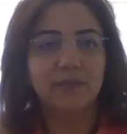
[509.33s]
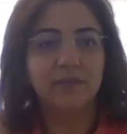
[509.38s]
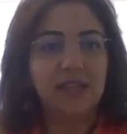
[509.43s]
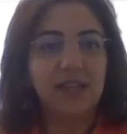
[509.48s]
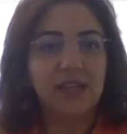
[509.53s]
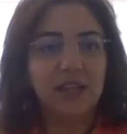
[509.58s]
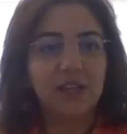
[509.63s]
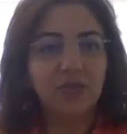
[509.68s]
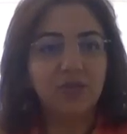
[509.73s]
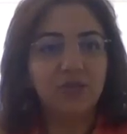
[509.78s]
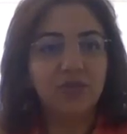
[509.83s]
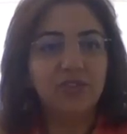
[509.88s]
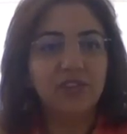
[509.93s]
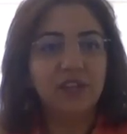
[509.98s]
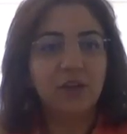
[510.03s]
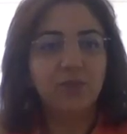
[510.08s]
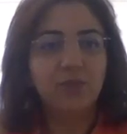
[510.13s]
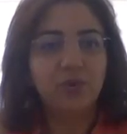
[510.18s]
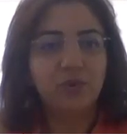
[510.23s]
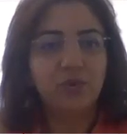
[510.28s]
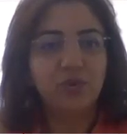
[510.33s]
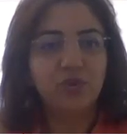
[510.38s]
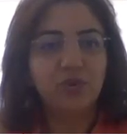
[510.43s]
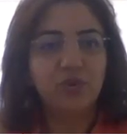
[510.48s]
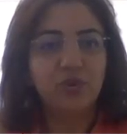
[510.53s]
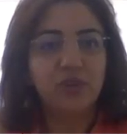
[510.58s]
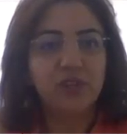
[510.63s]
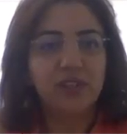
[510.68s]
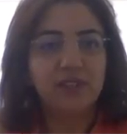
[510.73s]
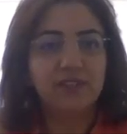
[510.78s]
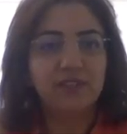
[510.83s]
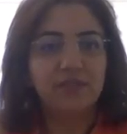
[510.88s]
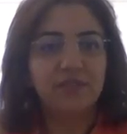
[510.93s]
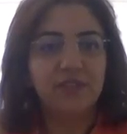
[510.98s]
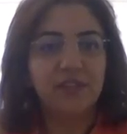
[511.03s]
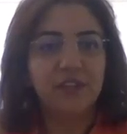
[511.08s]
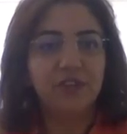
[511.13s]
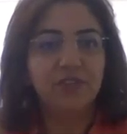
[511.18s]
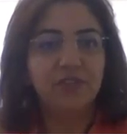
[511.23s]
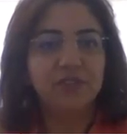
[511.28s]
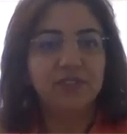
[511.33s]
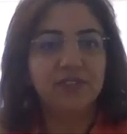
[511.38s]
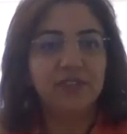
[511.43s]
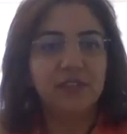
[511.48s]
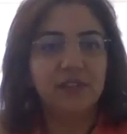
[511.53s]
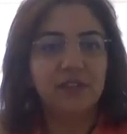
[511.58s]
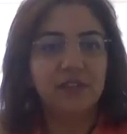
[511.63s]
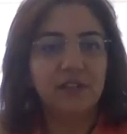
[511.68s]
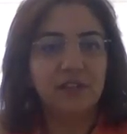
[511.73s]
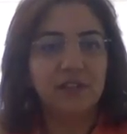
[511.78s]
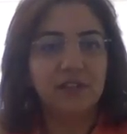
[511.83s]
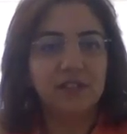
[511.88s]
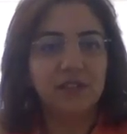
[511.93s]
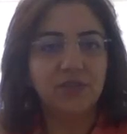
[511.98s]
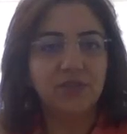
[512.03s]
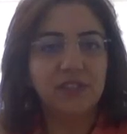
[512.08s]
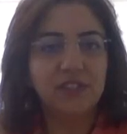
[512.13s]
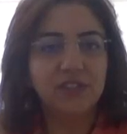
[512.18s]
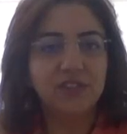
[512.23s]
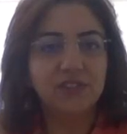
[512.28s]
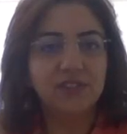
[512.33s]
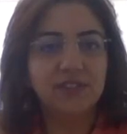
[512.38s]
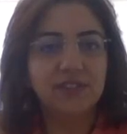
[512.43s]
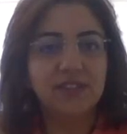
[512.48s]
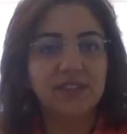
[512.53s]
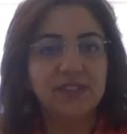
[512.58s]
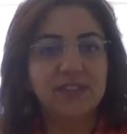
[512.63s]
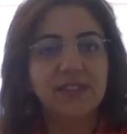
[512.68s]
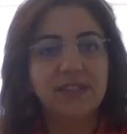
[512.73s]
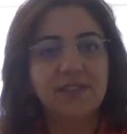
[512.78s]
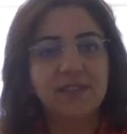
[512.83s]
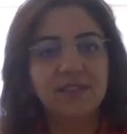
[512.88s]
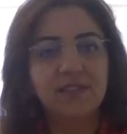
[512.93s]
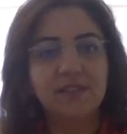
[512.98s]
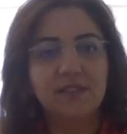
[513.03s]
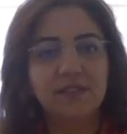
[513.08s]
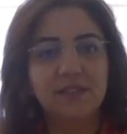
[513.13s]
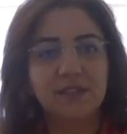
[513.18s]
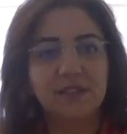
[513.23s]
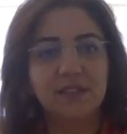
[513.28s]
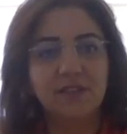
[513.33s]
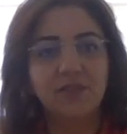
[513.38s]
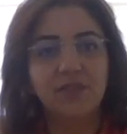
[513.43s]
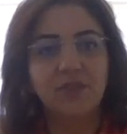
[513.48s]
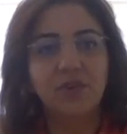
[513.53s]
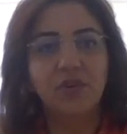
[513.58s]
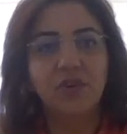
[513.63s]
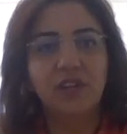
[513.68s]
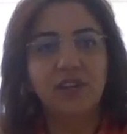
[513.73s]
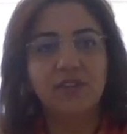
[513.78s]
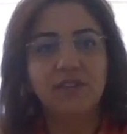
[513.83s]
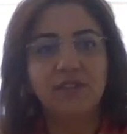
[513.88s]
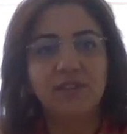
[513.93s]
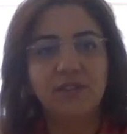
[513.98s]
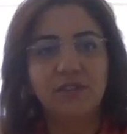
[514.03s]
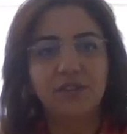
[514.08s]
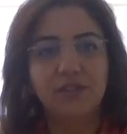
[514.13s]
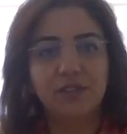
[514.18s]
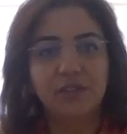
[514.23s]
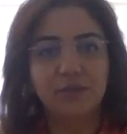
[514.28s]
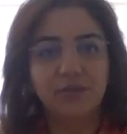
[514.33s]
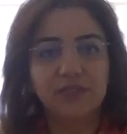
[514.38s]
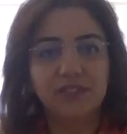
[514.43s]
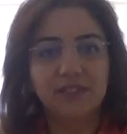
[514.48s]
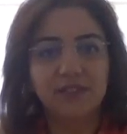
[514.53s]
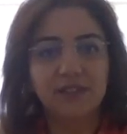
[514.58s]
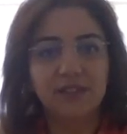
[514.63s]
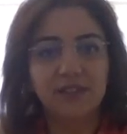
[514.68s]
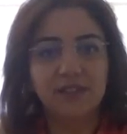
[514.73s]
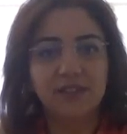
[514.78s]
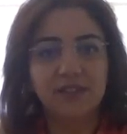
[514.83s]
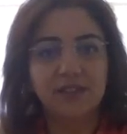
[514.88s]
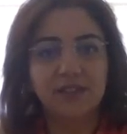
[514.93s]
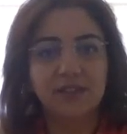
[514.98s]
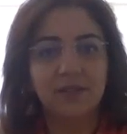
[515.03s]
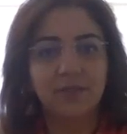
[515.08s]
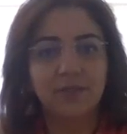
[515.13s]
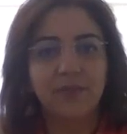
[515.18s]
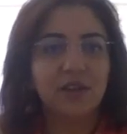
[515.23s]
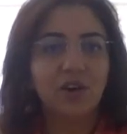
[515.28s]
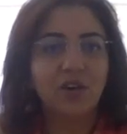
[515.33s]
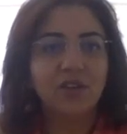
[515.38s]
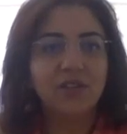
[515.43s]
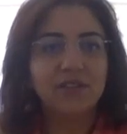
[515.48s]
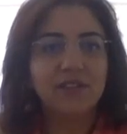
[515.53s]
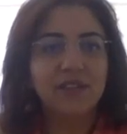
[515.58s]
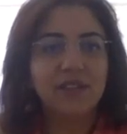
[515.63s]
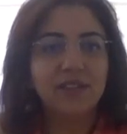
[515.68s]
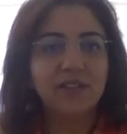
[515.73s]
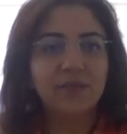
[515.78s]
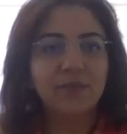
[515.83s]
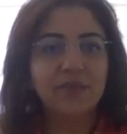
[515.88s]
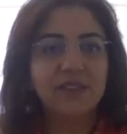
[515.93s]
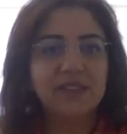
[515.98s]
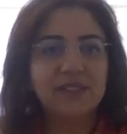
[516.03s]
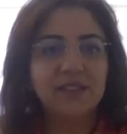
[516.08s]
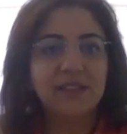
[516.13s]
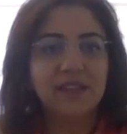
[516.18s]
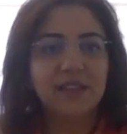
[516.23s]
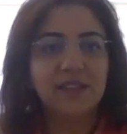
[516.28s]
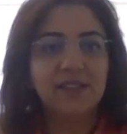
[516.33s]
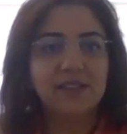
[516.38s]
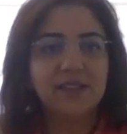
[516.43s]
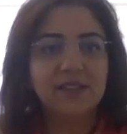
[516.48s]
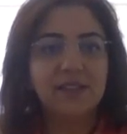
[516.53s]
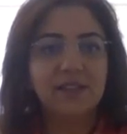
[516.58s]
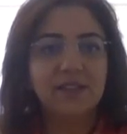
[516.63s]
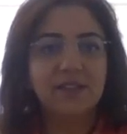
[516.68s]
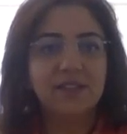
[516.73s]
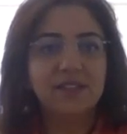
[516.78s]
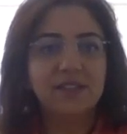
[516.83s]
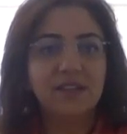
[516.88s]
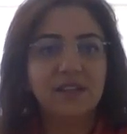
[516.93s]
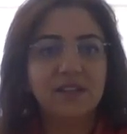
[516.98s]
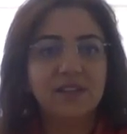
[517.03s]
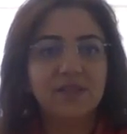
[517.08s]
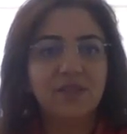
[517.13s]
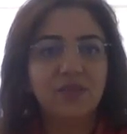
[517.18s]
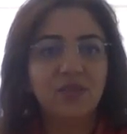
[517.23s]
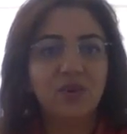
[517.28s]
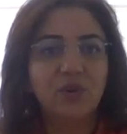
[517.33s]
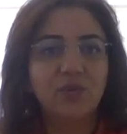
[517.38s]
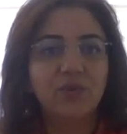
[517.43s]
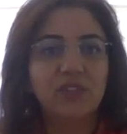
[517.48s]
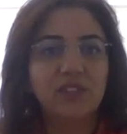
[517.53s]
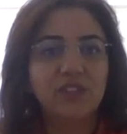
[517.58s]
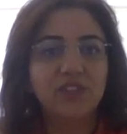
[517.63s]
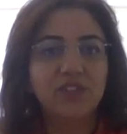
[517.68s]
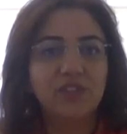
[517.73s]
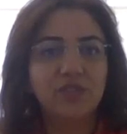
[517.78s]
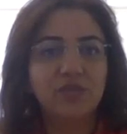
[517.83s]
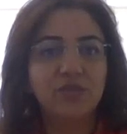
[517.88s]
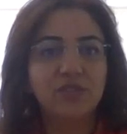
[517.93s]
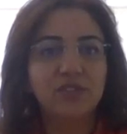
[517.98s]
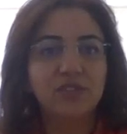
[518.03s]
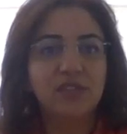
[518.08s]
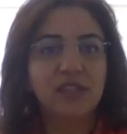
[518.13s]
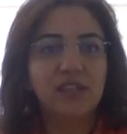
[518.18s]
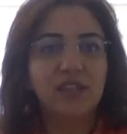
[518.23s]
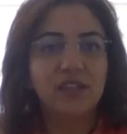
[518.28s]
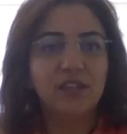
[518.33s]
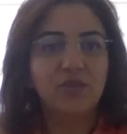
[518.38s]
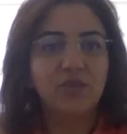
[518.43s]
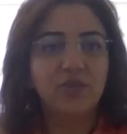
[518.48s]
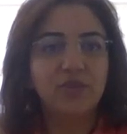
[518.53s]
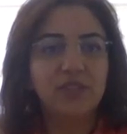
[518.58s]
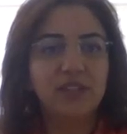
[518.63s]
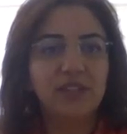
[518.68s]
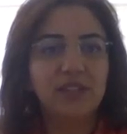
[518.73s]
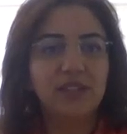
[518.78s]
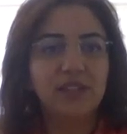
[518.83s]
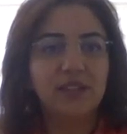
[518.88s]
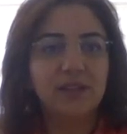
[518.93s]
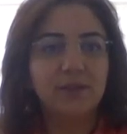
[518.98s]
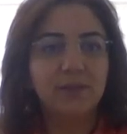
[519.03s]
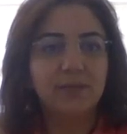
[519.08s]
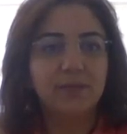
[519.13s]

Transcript: Including poor quality figures and illustrations is another reason for editorial mistakes. Content mistakes result from the issues including